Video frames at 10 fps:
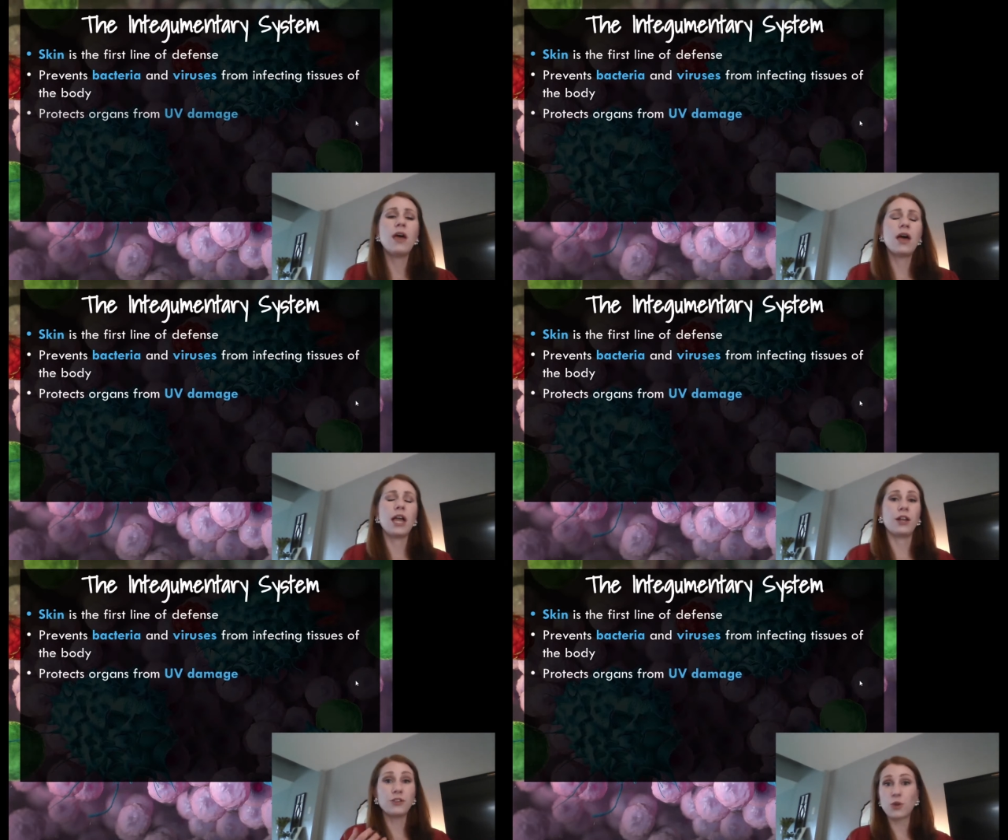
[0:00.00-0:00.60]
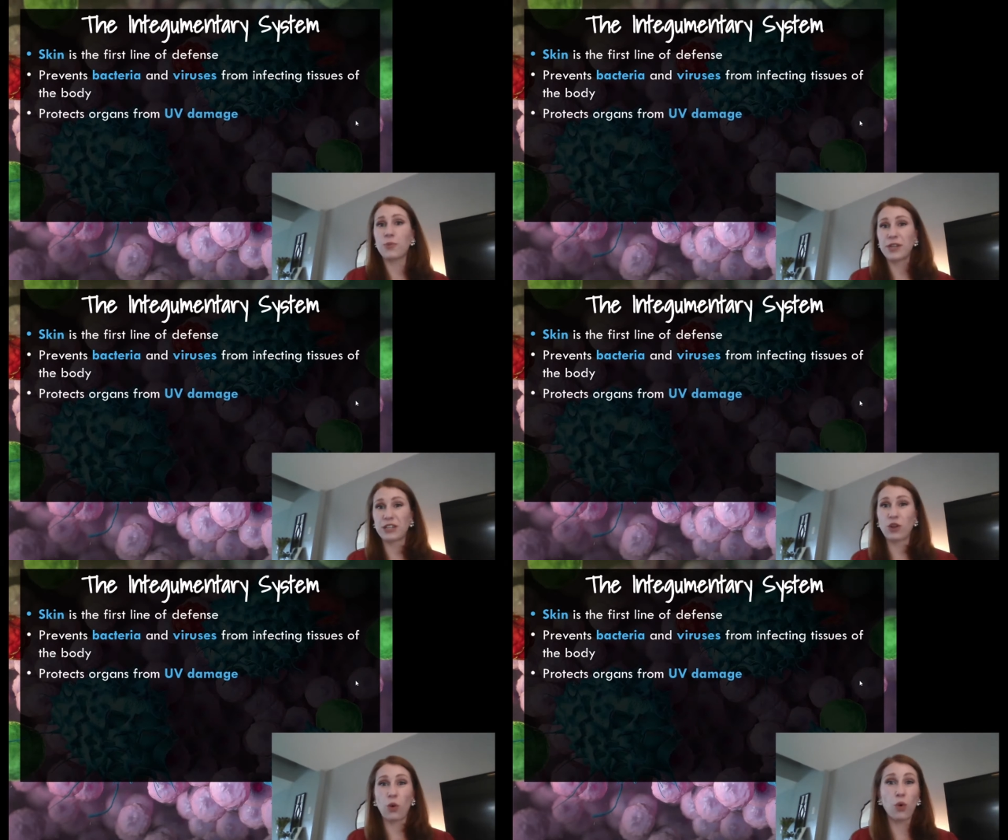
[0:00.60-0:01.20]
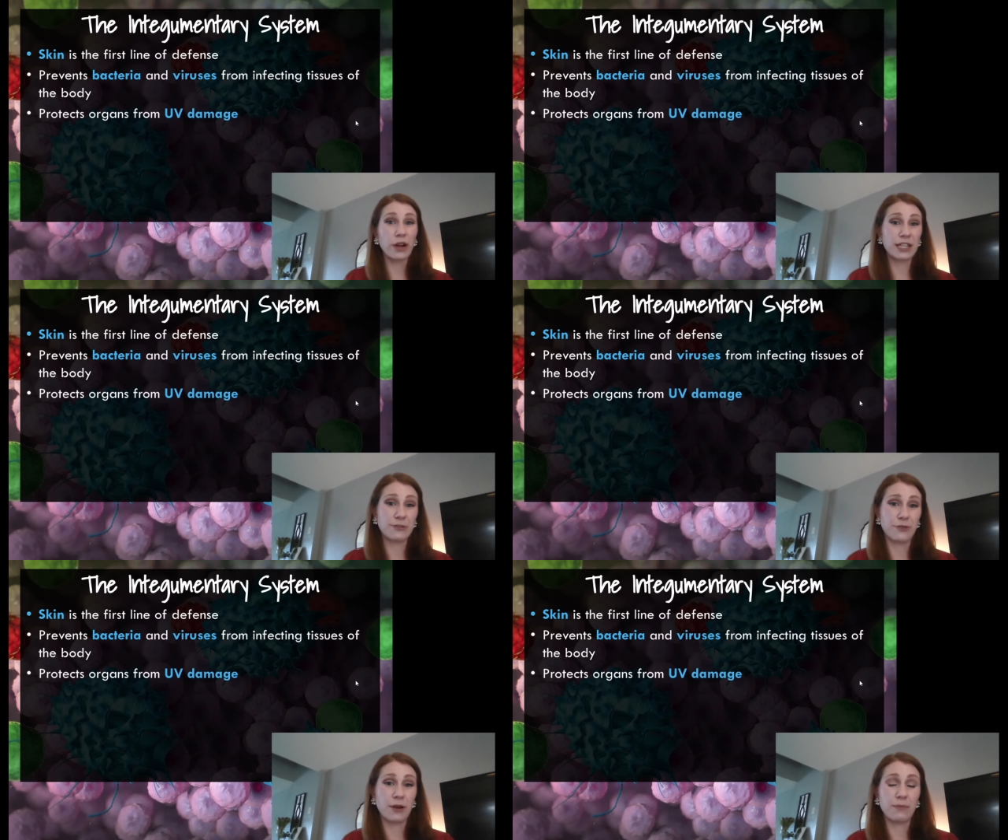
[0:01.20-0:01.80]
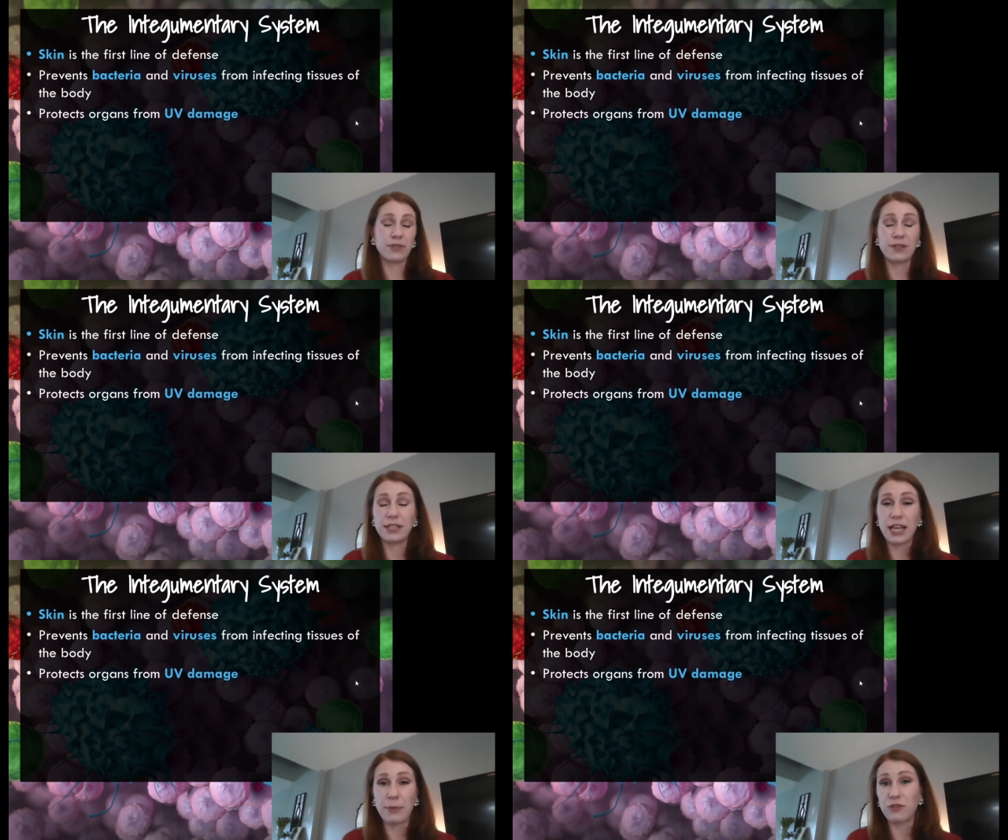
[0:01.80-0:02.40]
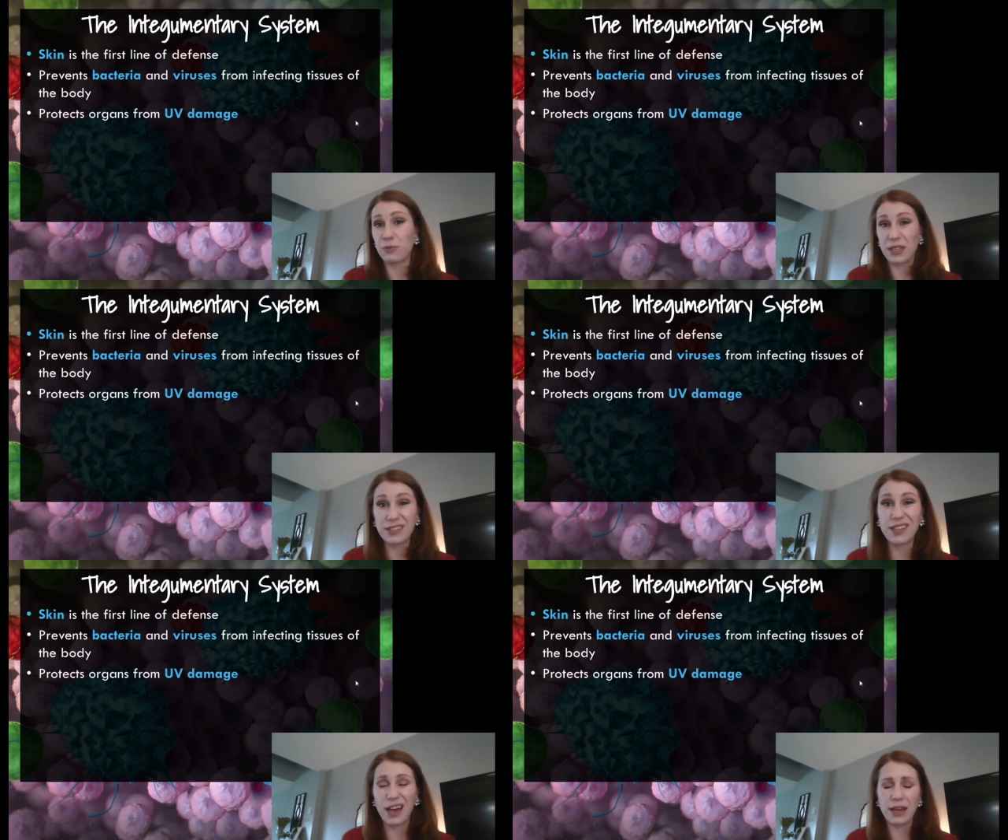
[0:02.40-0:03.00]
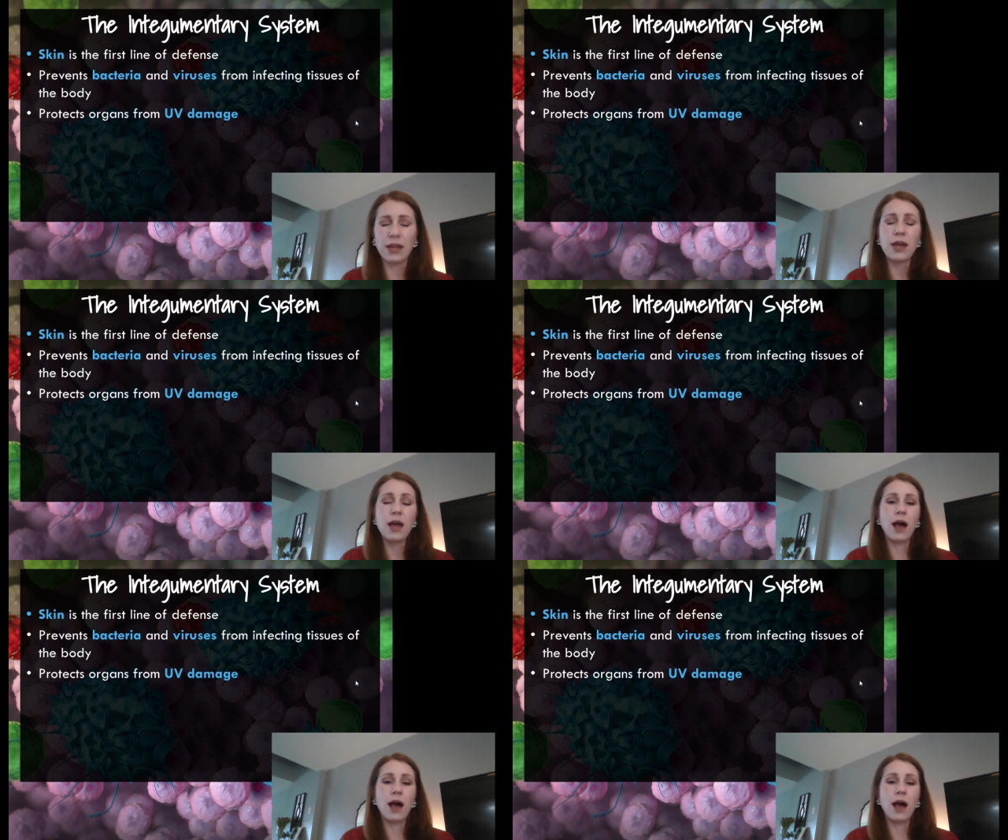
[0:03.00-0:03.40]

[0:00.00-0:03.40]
It also protects our organs from the damage from the sun.